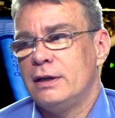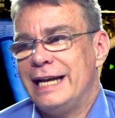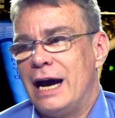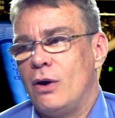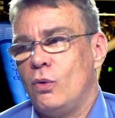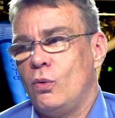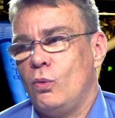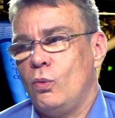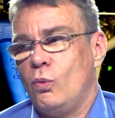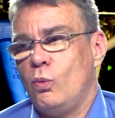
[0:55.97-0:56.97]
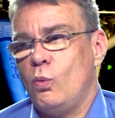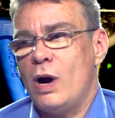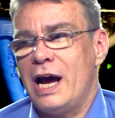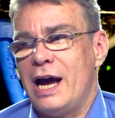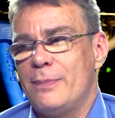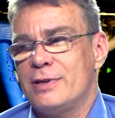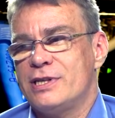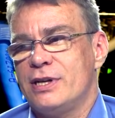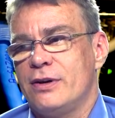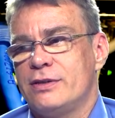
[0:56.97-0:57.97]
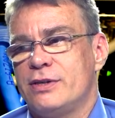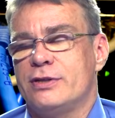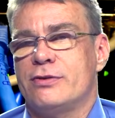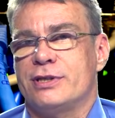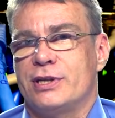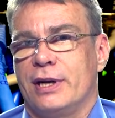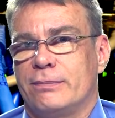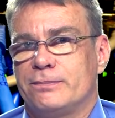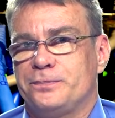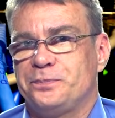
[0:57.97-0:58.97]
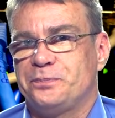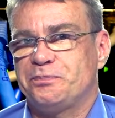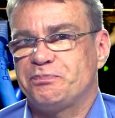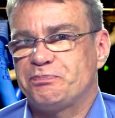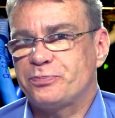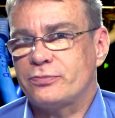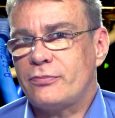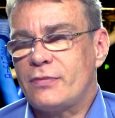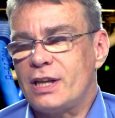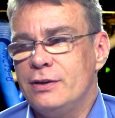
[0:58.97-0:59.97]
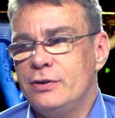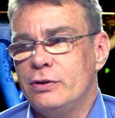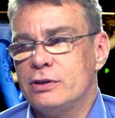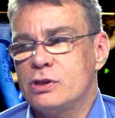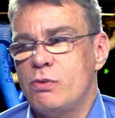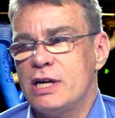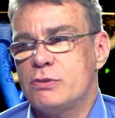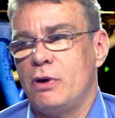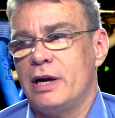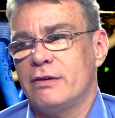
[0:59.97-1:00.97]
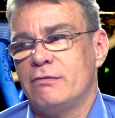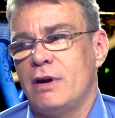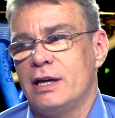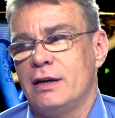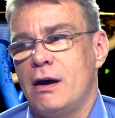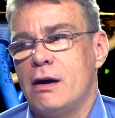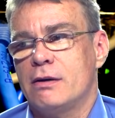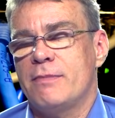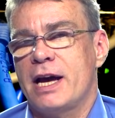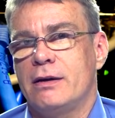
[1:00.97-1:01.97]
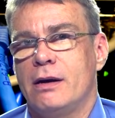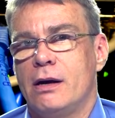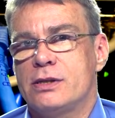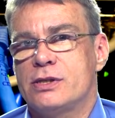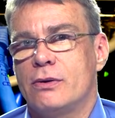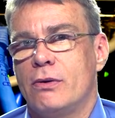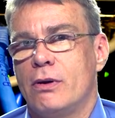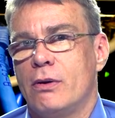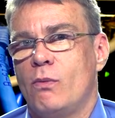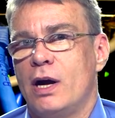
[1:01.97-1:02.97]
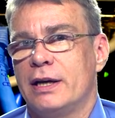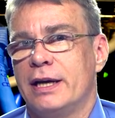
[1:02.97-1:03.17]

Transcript: now, what happens here is interesting your switch will either run at 100 megahertz or 1